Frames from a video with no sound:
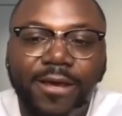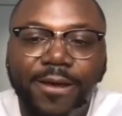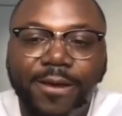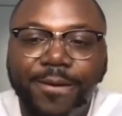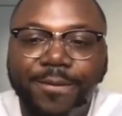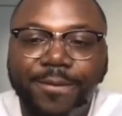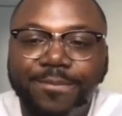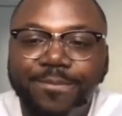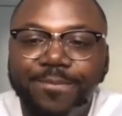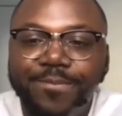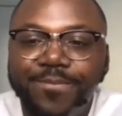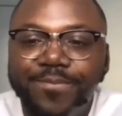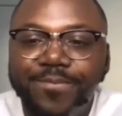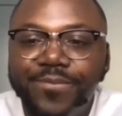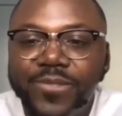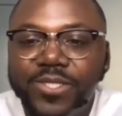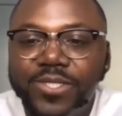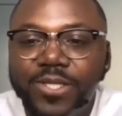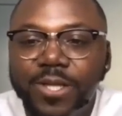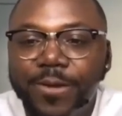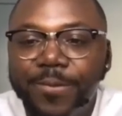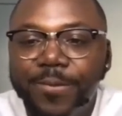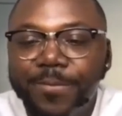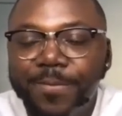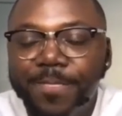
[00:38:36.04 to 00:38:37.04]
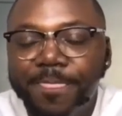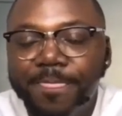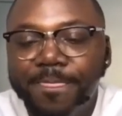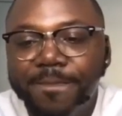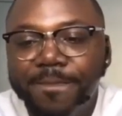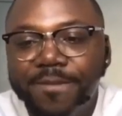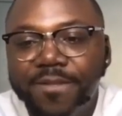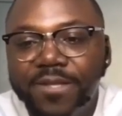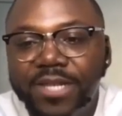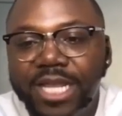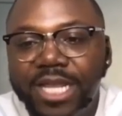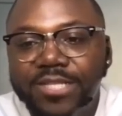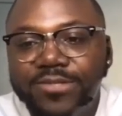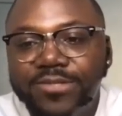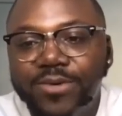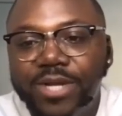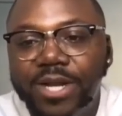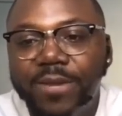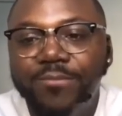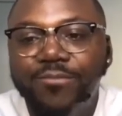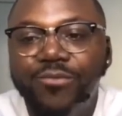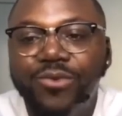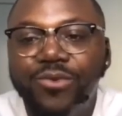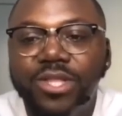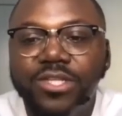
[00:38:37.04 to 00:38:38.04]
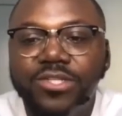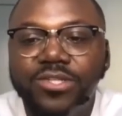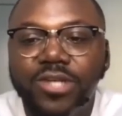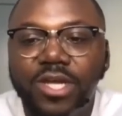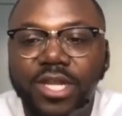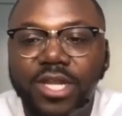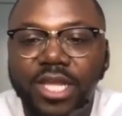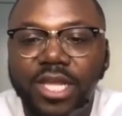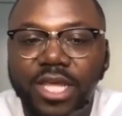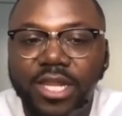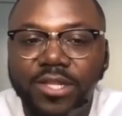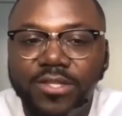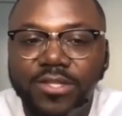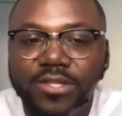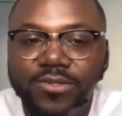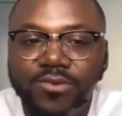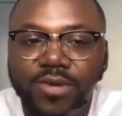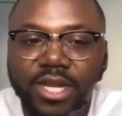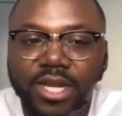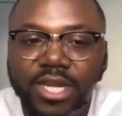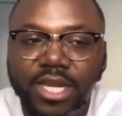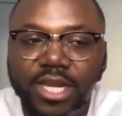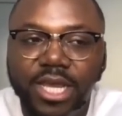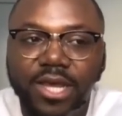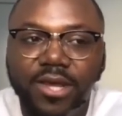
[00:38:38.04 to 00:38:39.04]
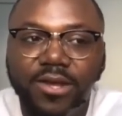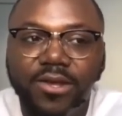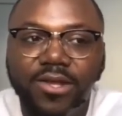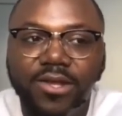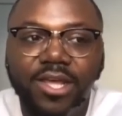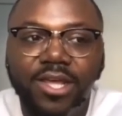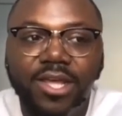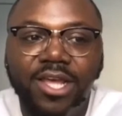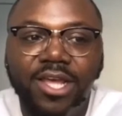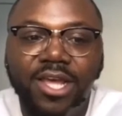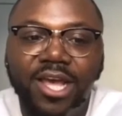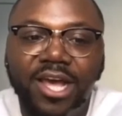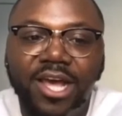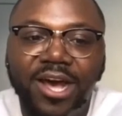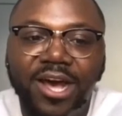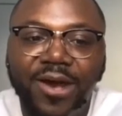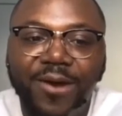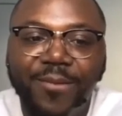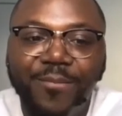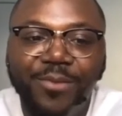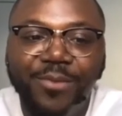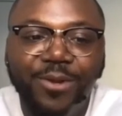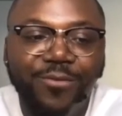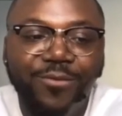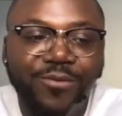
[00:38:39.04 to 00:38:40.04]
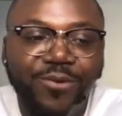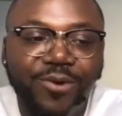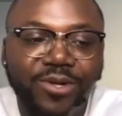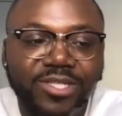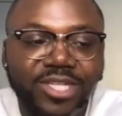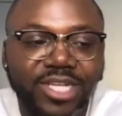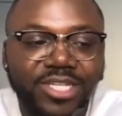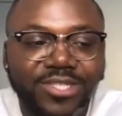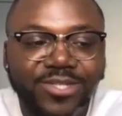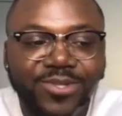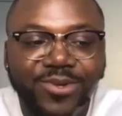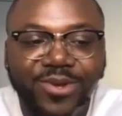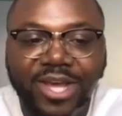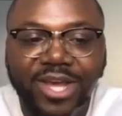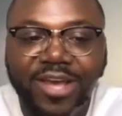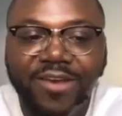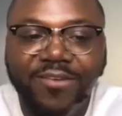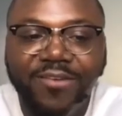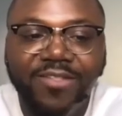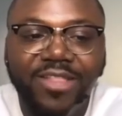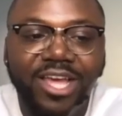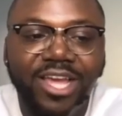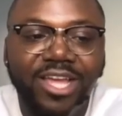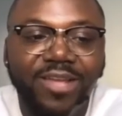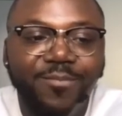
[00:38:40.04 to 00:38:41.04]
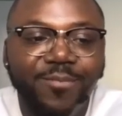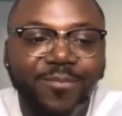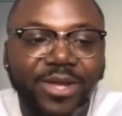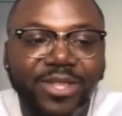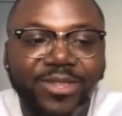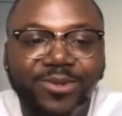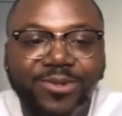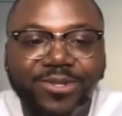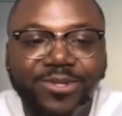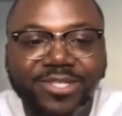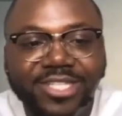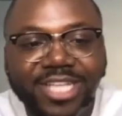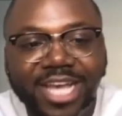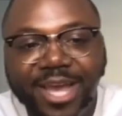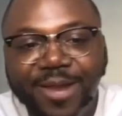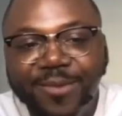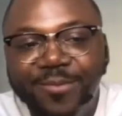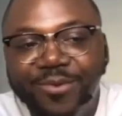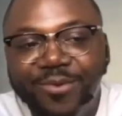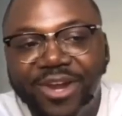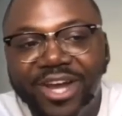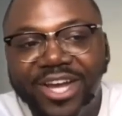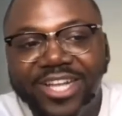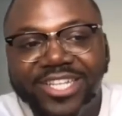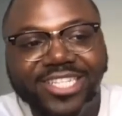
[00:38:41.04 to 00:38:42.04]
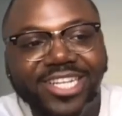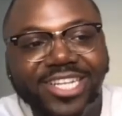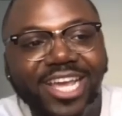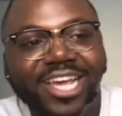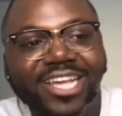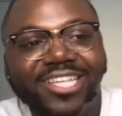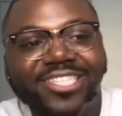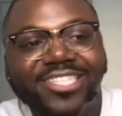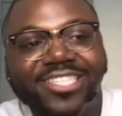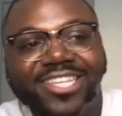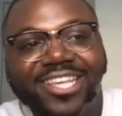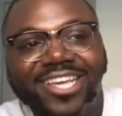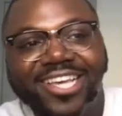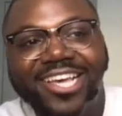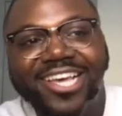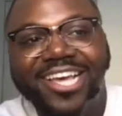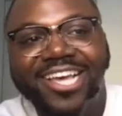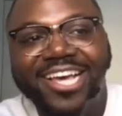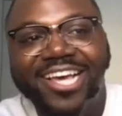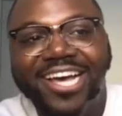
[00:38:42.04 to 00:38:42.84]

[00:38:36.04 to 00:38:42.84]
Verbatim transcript: Um, so so that's what I'm really trying to get into right now. Um, but of course, I still have like my little side projects.